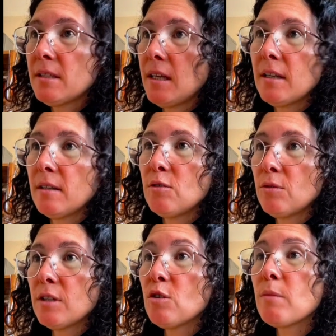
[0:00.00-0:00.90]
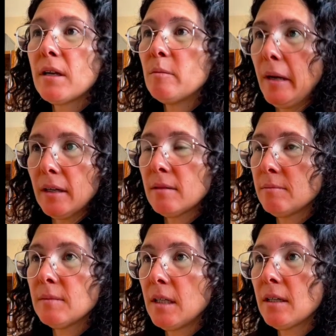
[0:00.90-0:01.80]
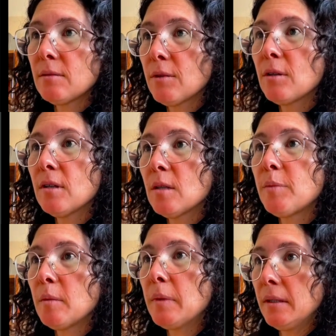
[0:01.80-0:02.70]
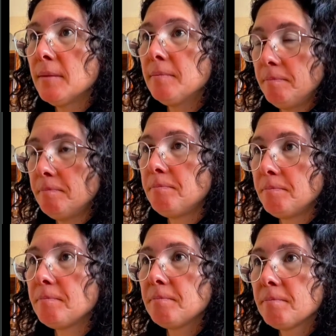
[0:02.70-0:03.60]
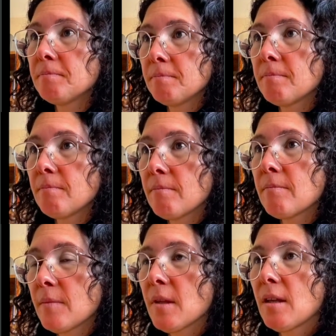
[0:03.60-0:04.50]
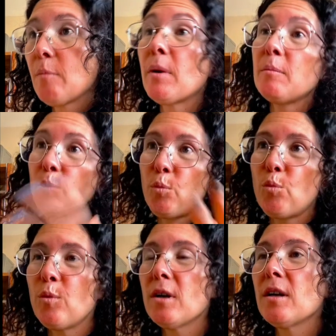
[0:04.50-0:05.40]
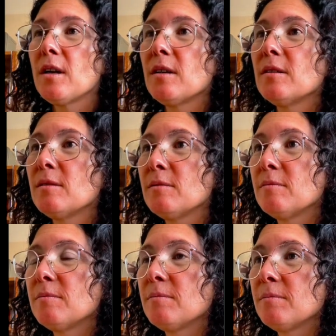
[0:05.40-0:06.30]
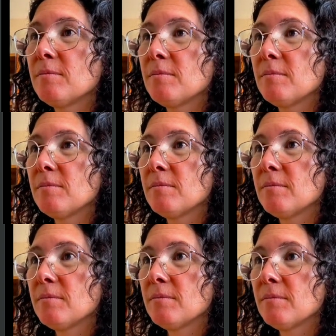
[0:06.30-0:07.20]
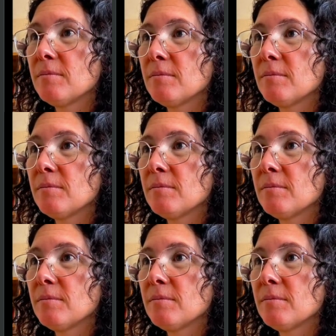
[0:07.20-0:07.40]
like you get your money back, like a regular PayPal. Yeah, if I remember rightly, I think they only block to make sure your card's real.